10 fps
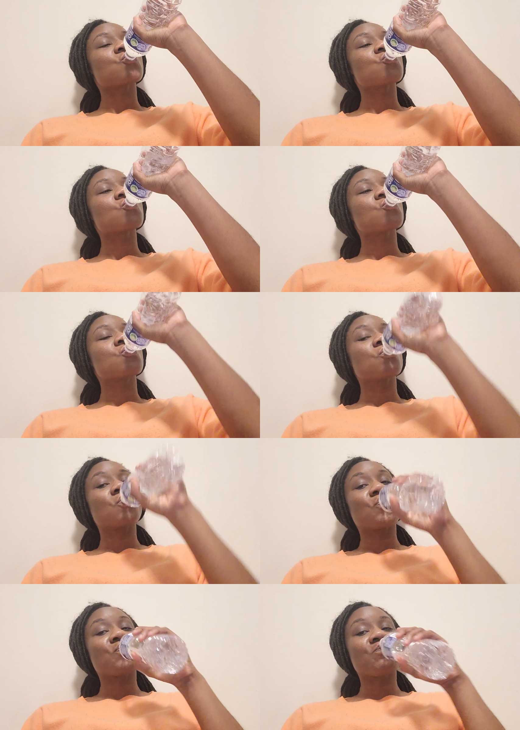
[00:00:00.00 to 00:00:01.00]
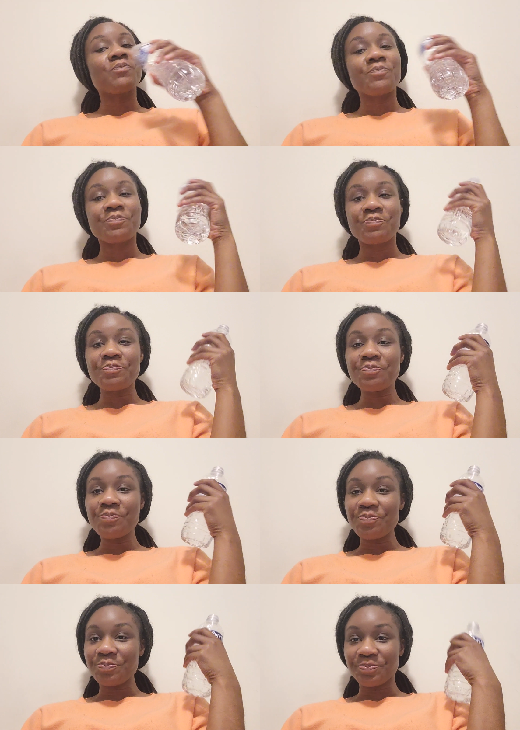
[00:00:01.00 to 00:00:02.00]

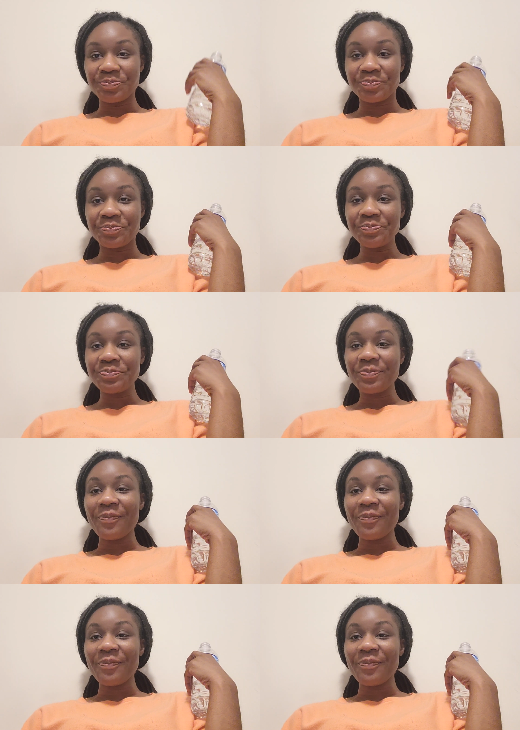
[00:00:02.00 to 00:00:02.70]
[no speech]